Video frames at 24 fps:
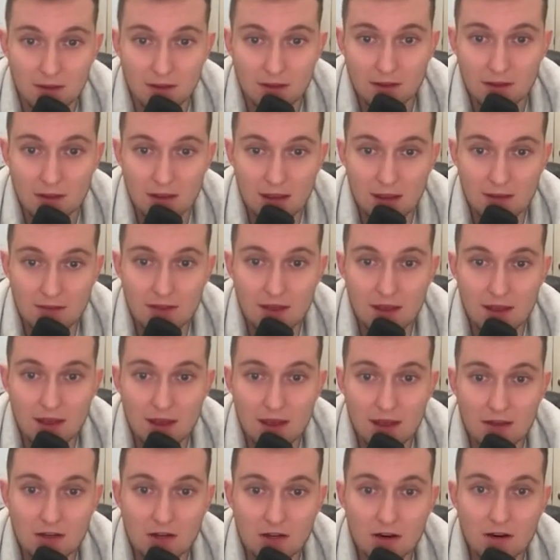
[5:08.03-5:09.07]
And then
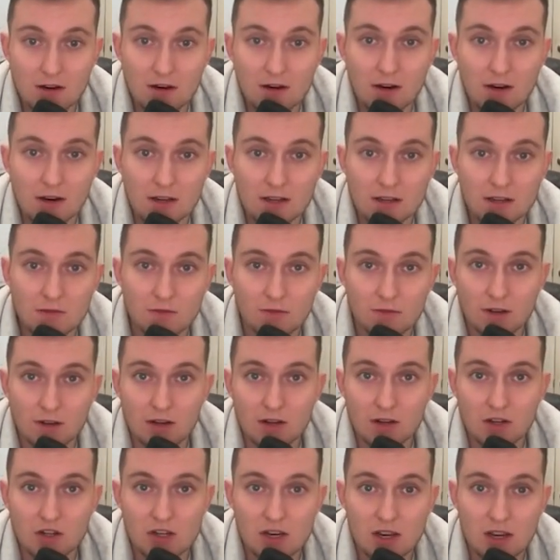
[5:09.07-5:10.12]
target audience, we're gonna
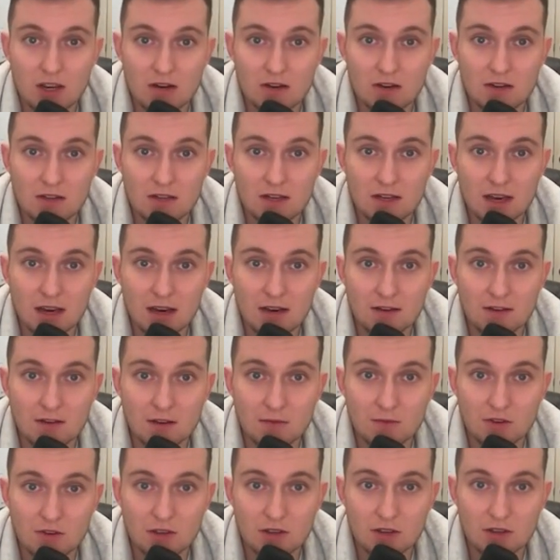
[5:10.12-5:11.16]
change that. So I'm
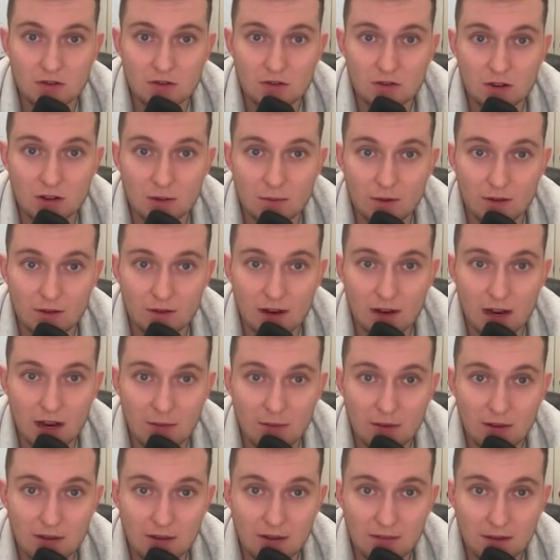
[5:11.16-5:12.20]
just gonna scroll up and grab
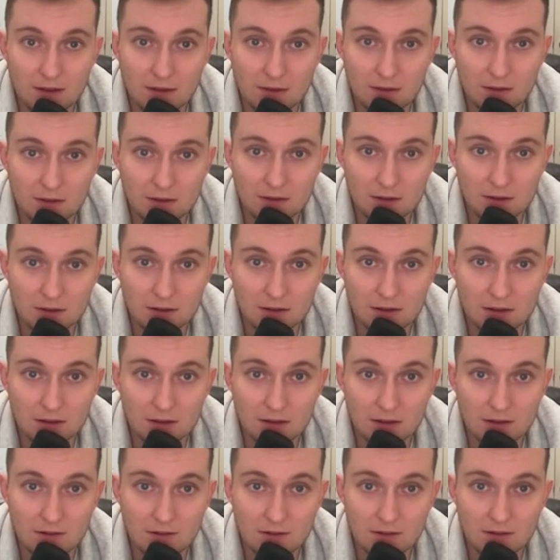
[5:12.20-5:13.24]
it here because I already
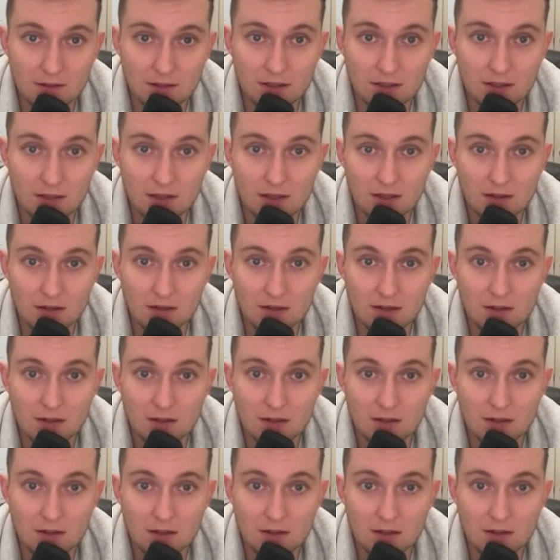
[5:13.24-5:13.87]
have it there.